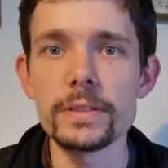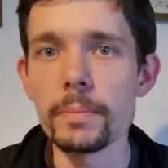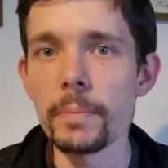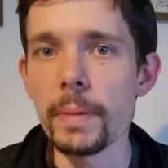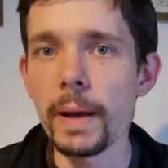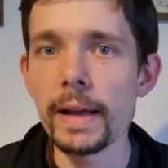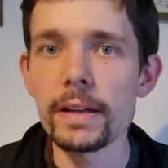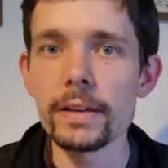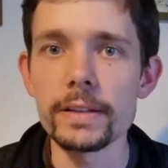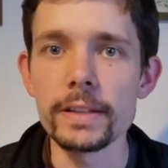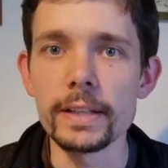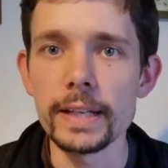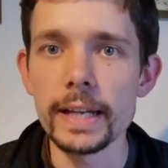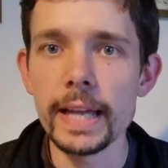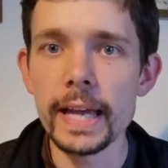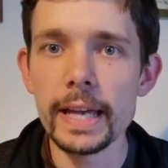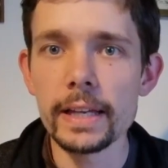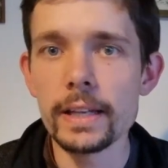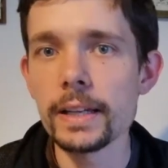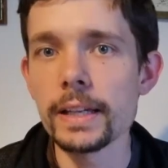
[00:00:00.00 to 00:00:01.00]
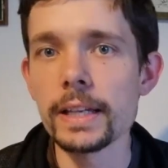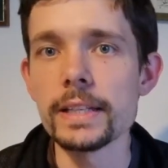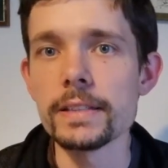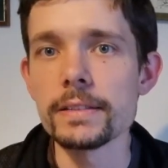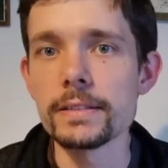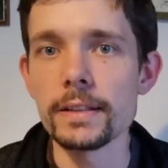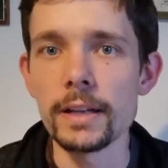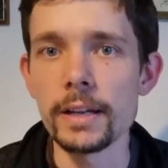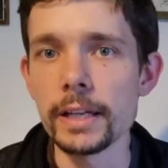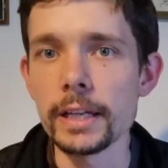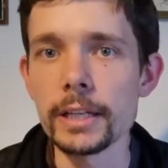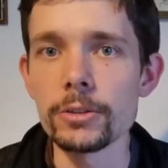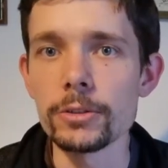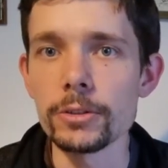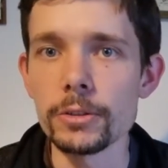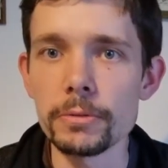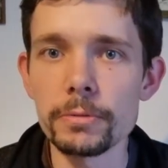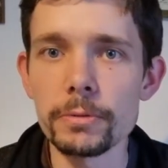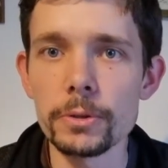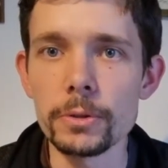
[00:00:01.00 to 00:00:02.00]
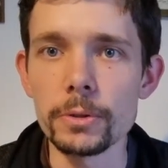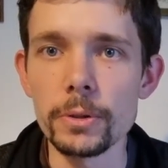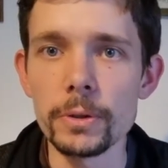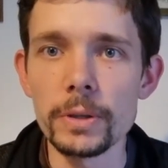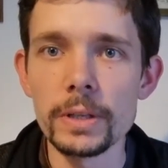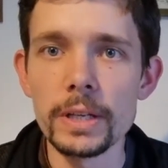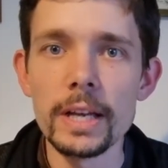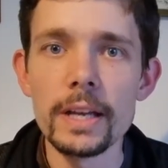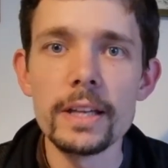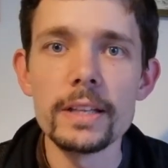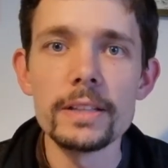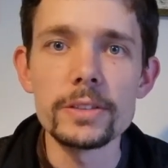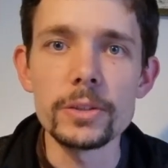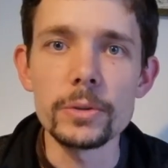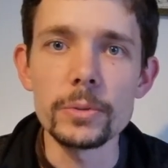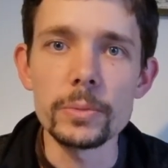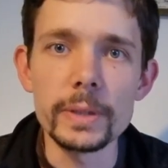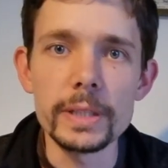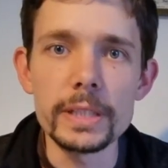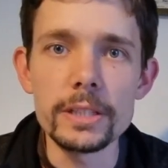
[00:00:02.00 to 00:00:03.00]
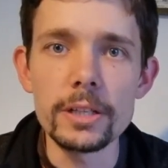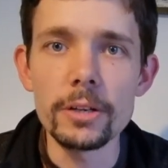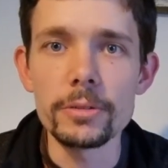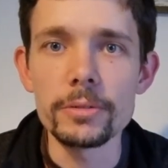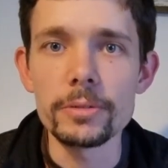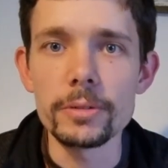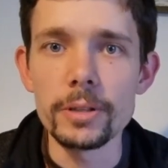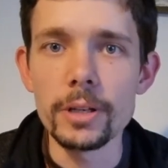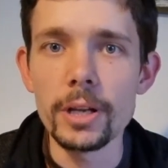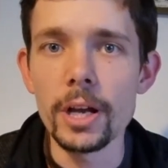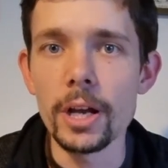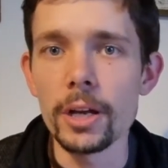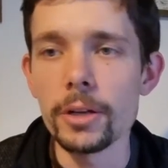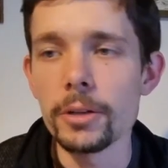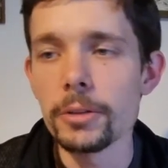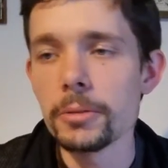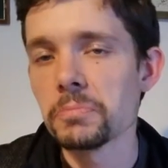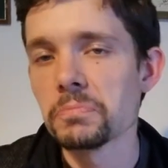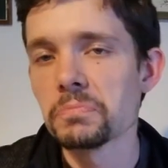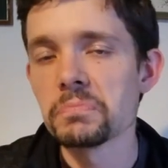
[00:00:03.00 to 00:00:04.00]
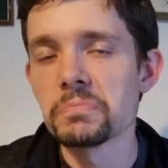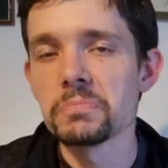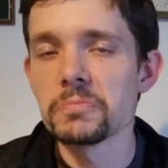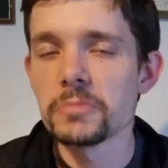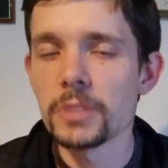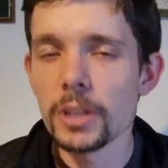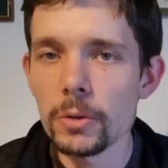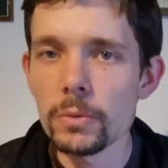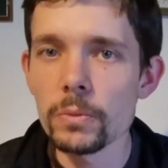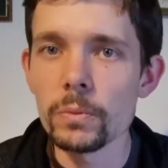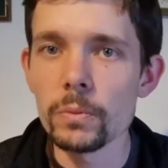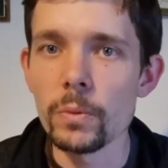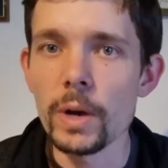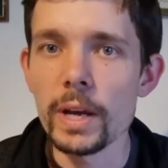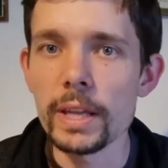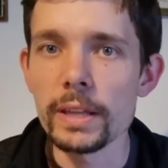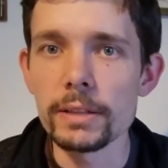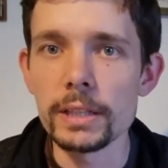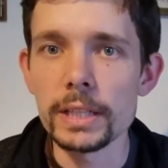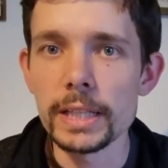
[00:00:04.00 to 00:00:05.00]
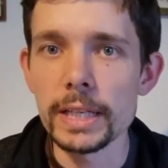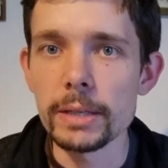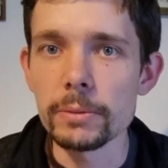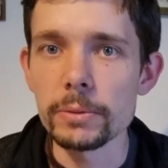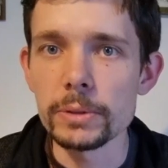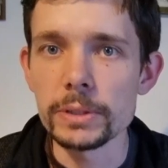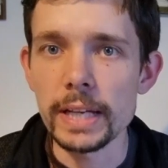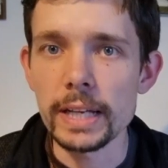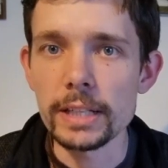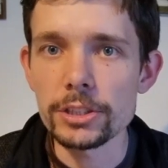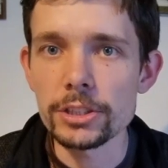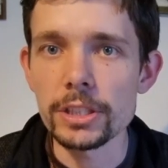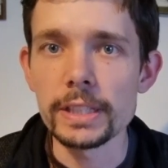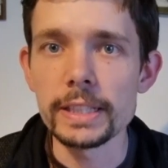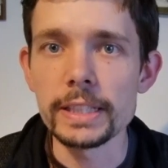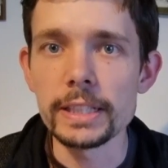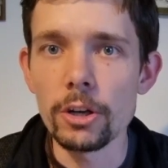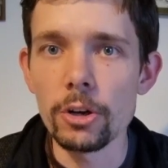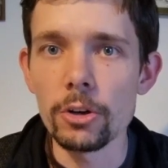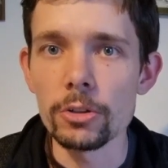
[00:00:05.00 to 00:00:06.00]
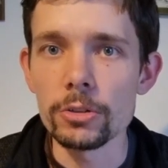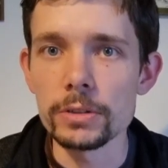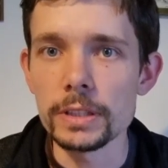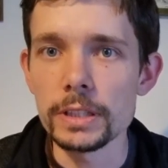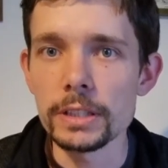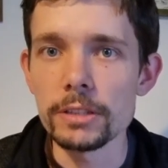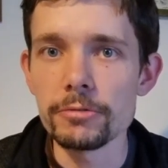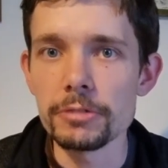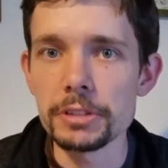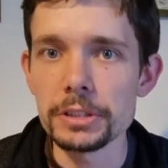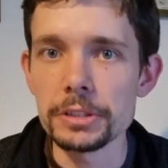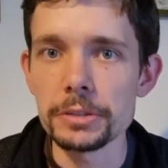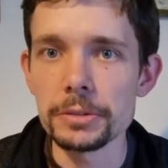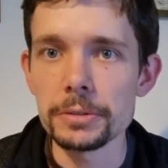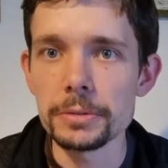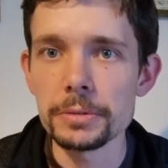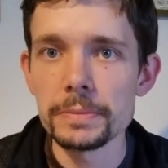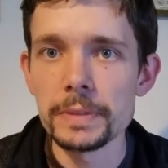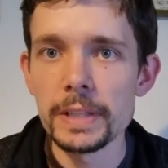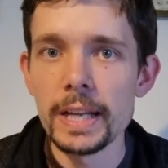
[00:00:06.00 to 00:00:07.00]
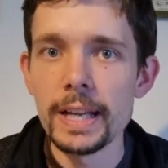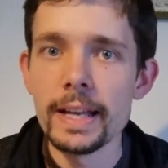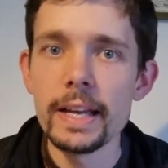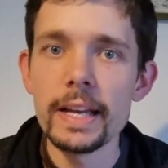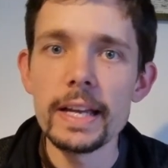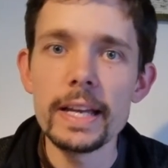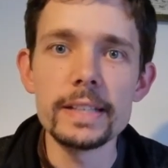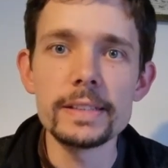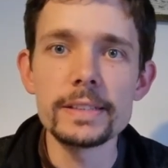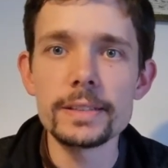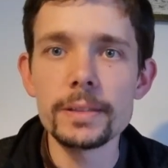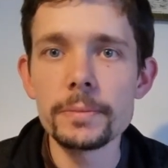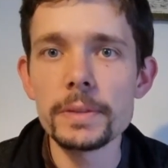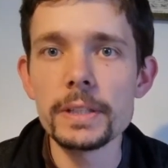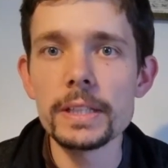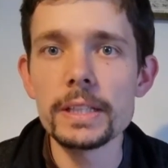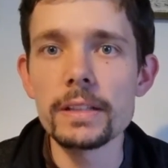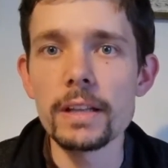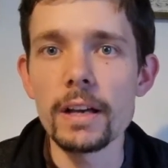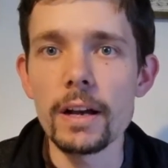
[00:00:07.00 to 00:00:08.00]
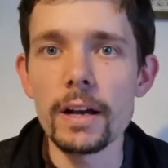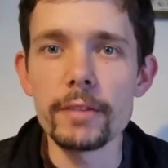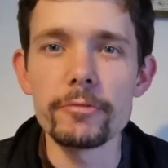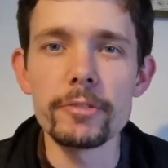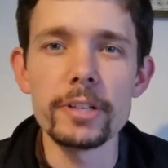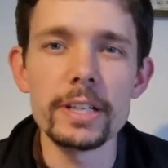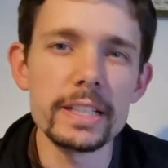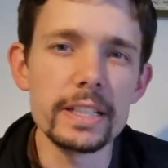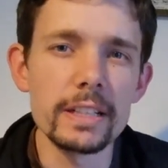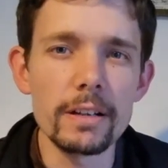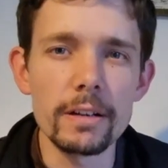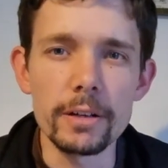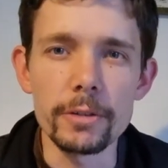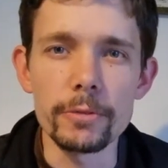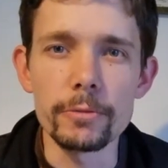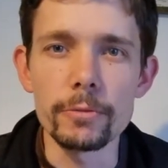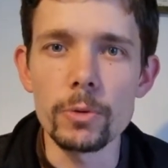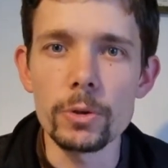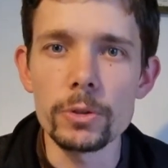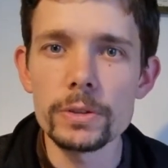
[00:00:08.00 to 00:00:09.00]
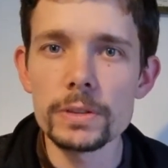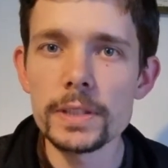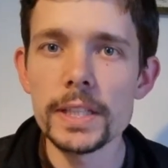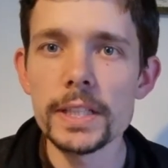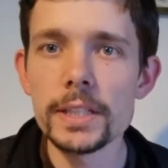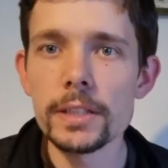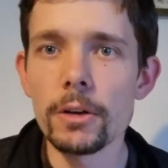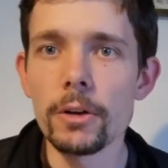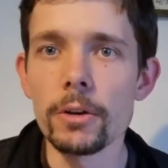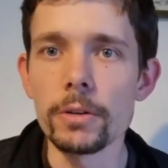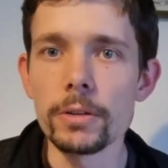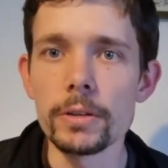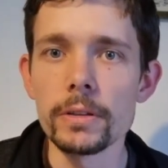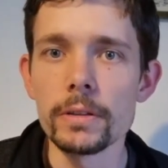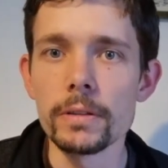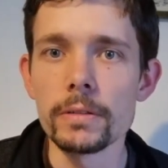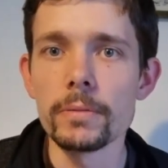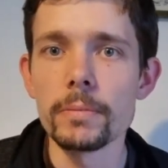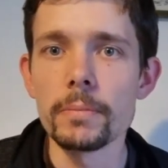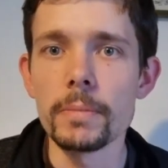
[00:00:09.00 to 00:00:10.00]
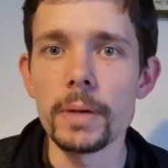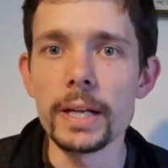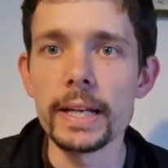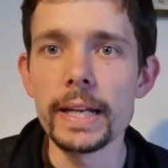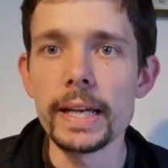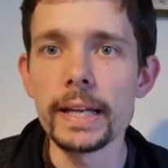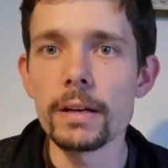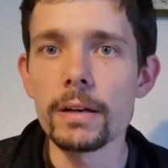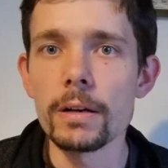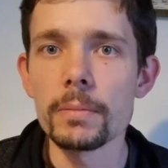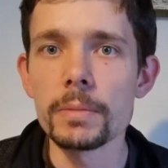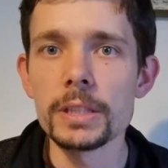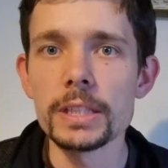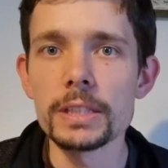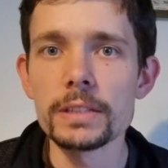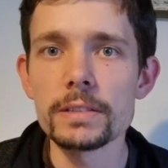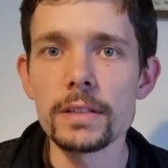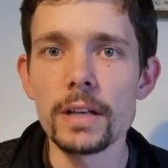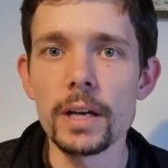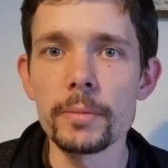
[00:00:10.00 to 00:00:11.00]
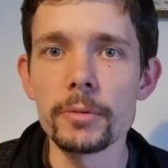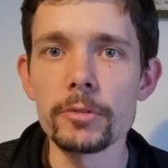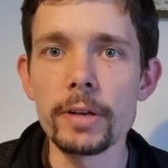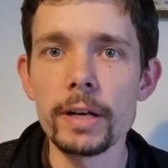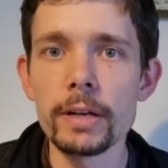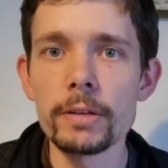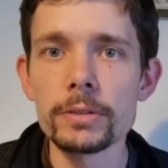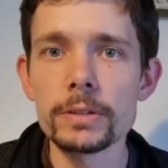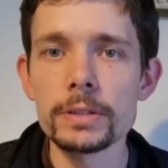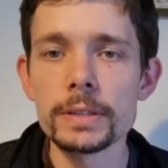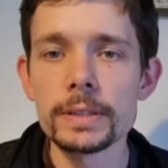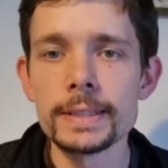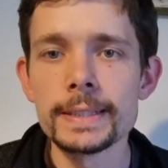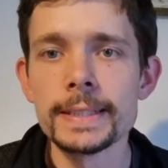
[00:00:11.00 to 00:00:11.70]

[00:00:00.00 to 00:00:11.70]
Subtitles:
the back of the leg is lying on the floor. So we don't know whether it was actually on the original. It's something that I really kind of wanted on my leg armor this time around.